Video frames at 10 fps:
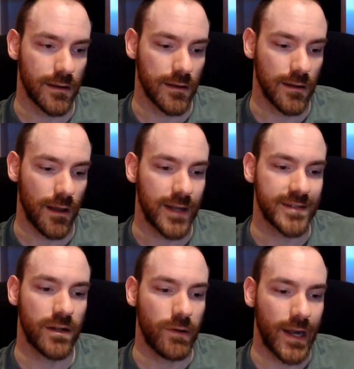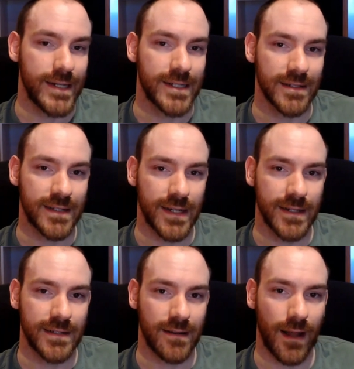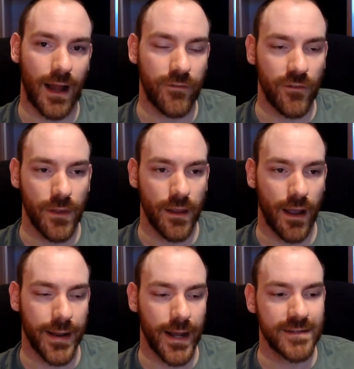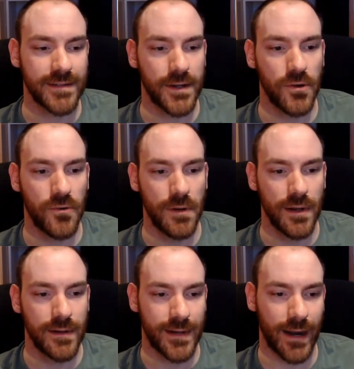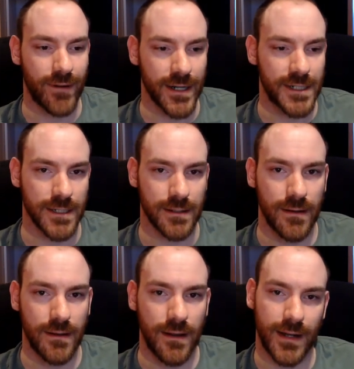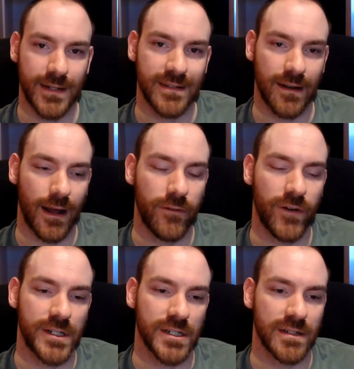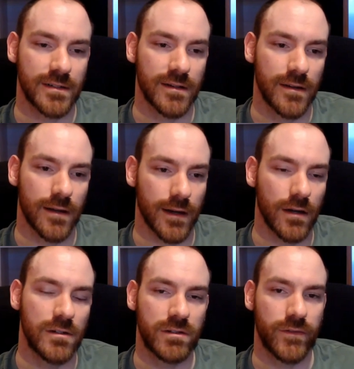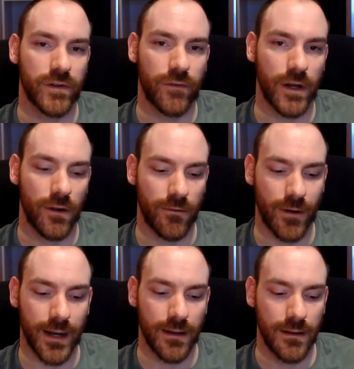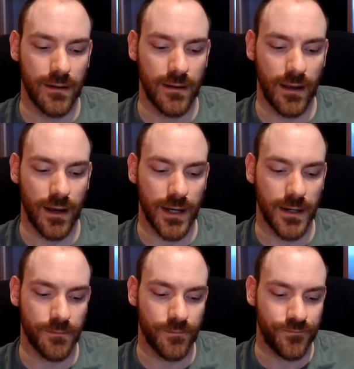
has no agency in his life and has no direction in his life and just goes with the flow, right? Um,